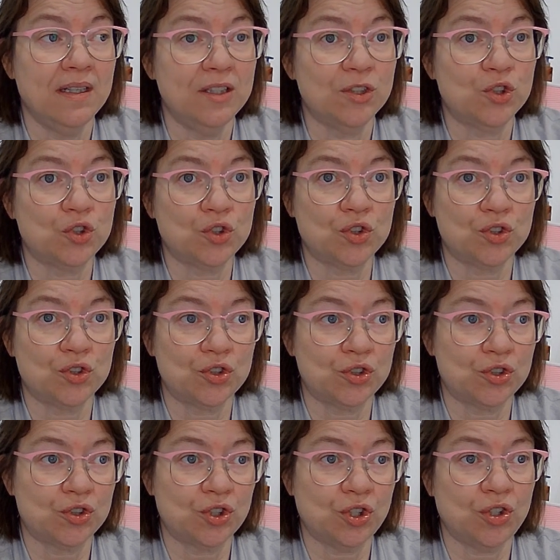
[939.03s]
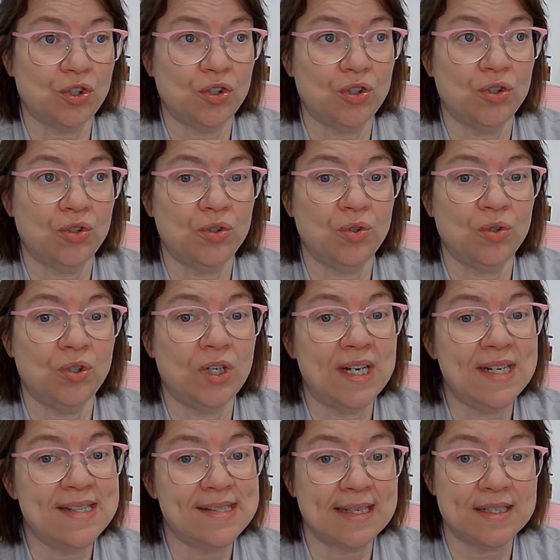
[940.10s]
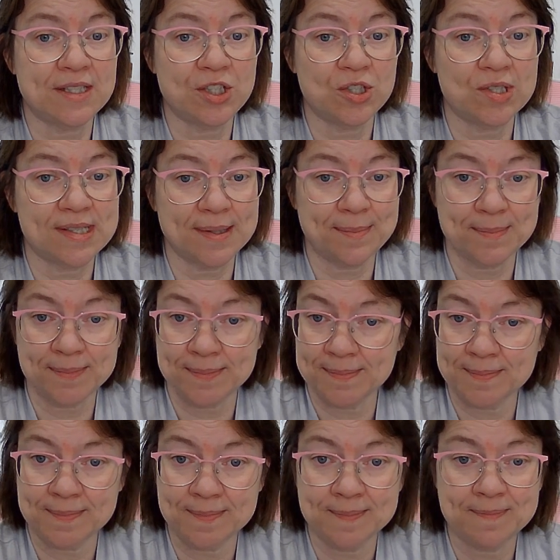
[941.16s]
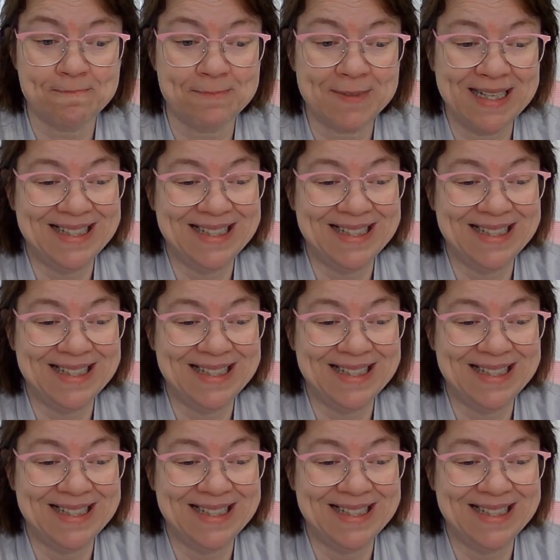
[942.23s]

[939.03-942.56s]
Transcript: So I sent her some,